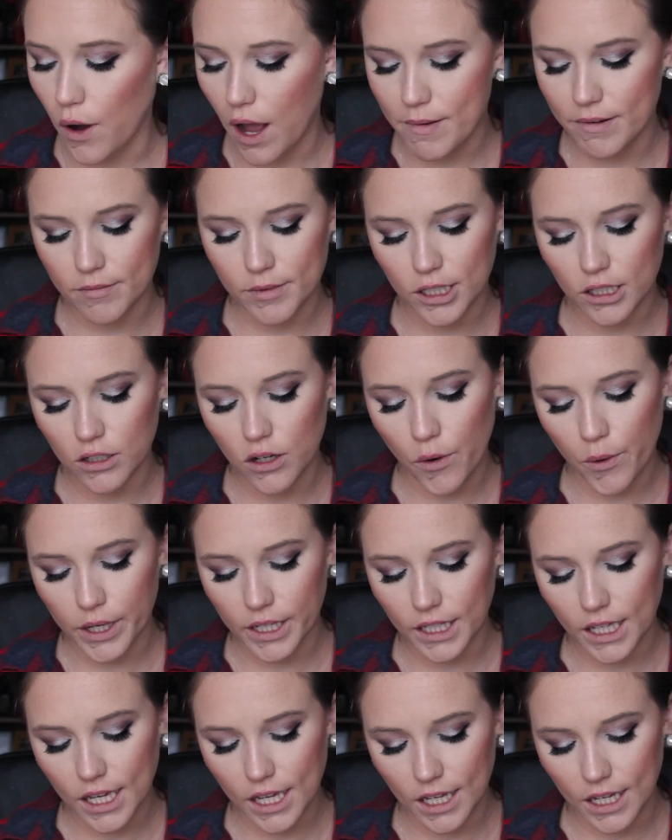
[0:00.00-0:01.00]
I'm going to be
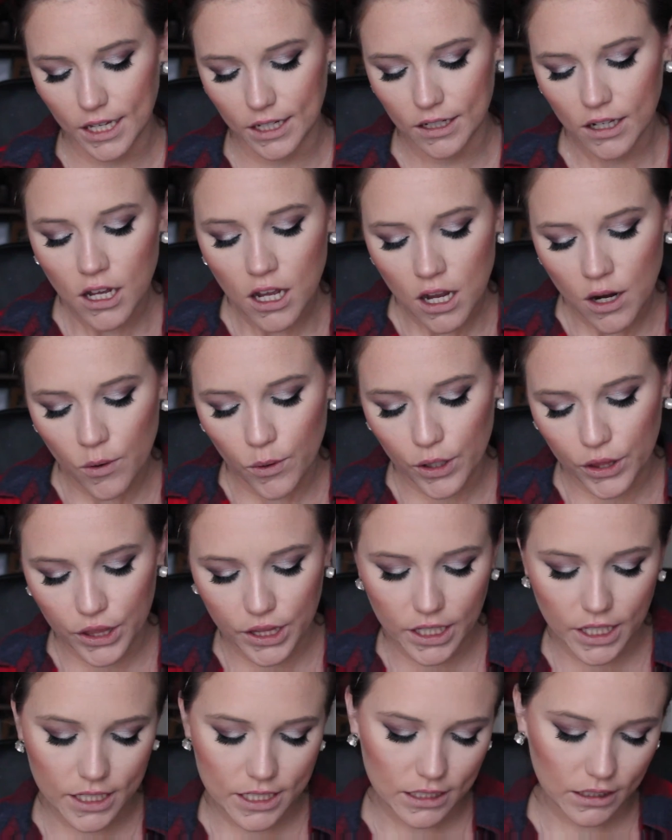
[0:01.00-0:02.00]
going in
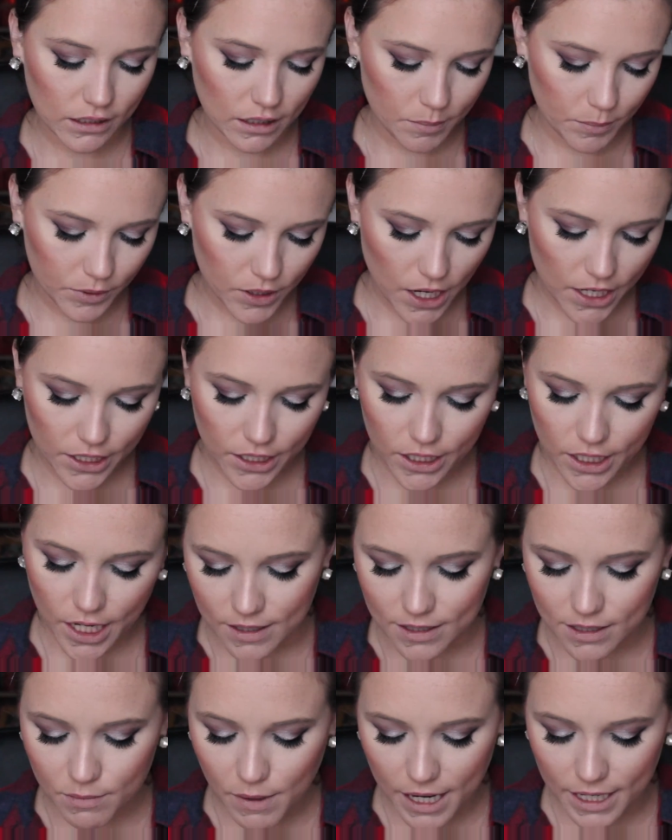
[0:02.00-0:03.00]
with this lip liner.
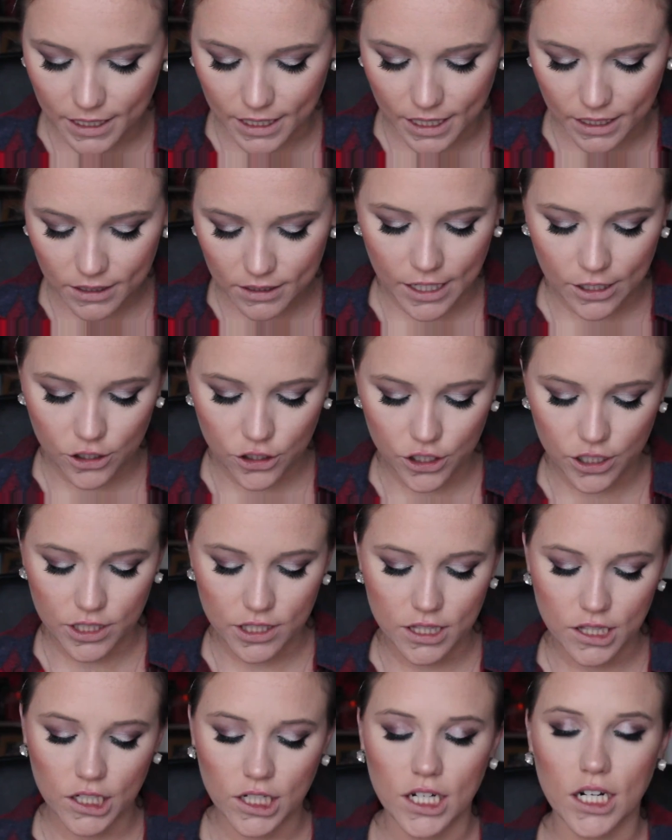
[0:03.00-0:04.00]
This is by NYX. It's
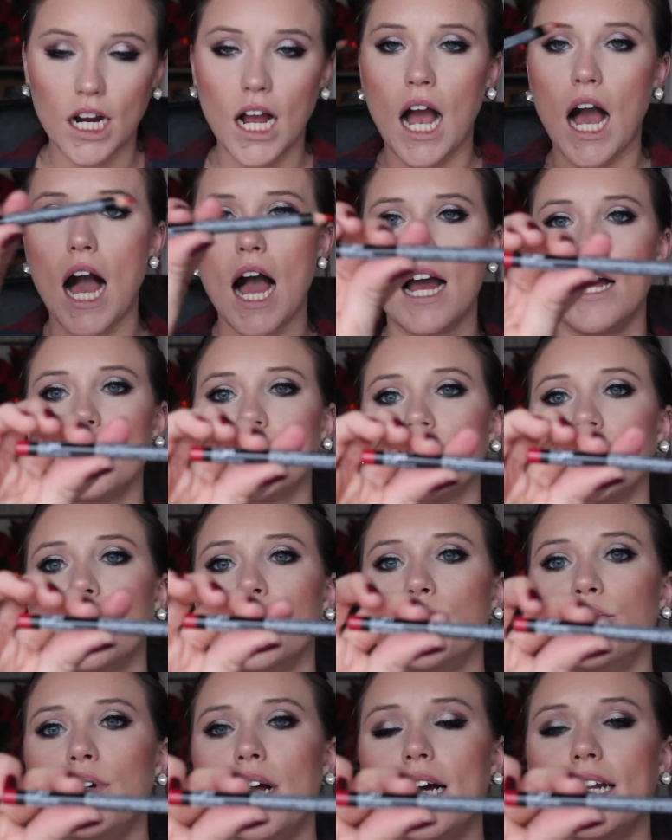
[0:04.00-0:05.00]
just their hot
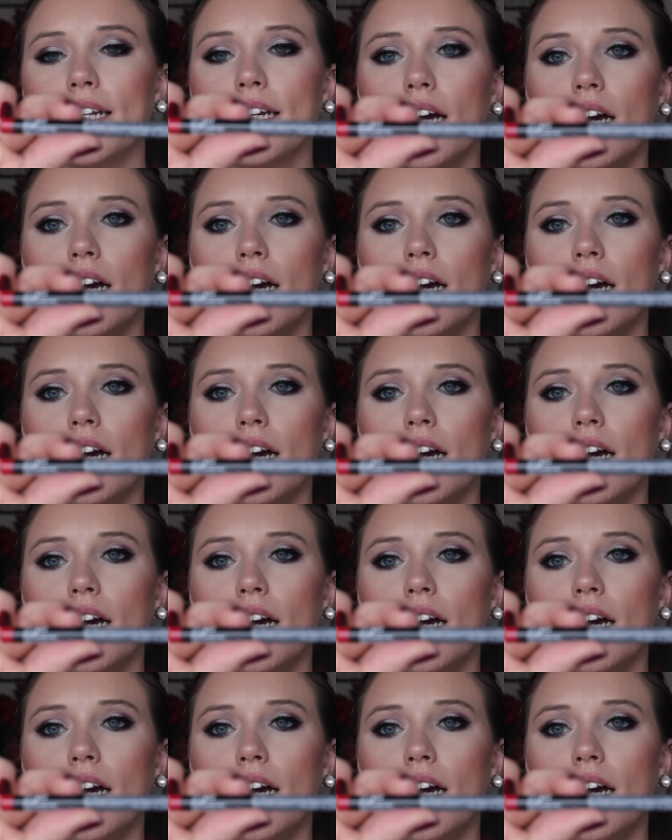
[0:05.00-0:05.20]
red